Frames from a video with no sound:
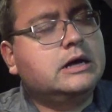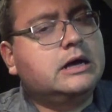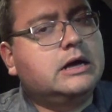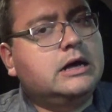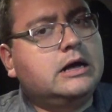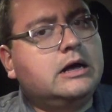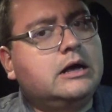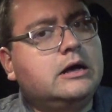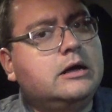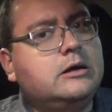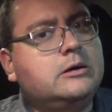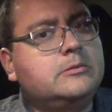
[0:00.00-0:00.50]

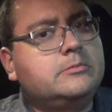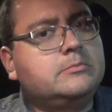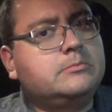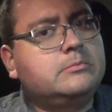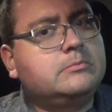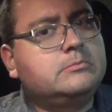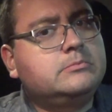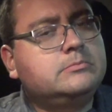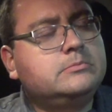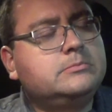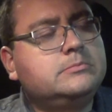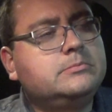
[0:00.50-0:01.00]

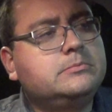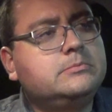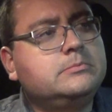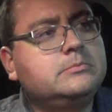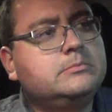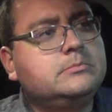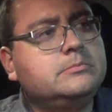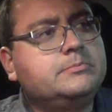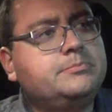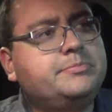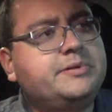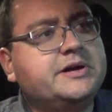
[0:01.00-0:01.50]

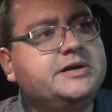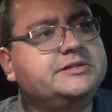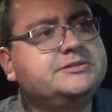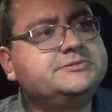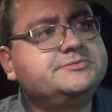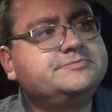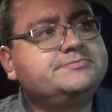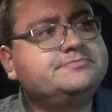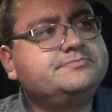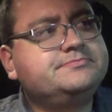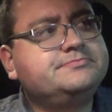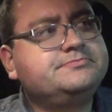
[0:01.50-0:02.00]
But,
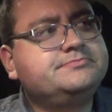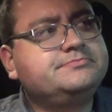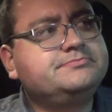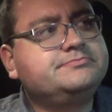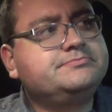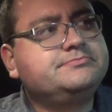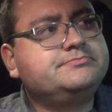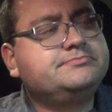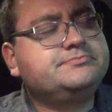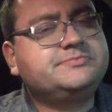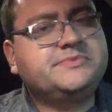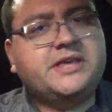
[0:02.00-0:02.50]

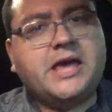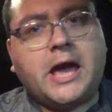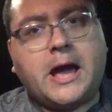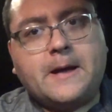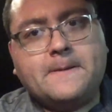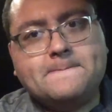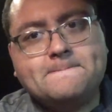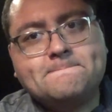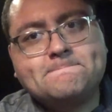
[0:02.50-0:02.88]
yeah.